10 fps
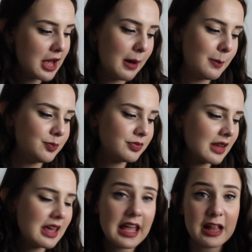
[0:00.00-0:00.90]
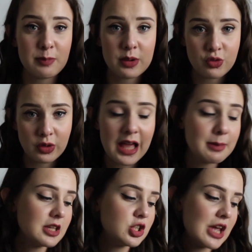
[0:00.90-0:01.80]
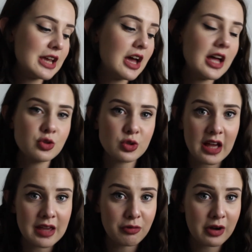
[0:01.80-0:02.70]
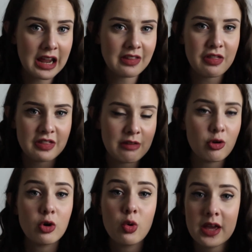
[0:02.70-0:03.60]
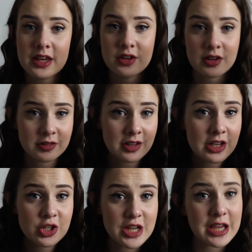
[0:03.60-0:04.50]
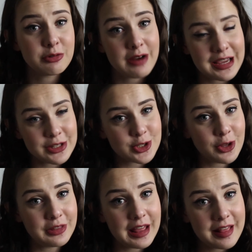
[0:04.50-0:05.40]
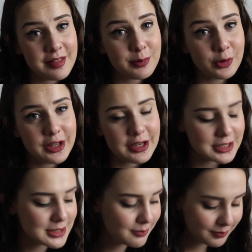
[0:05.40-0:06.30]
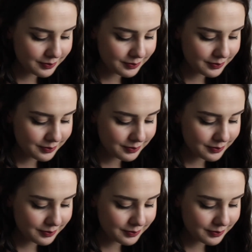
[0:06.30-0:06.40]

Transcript: It's beautiful. I'm in the shade 100 Ivory, and I think they've got quite a good shade range on this product.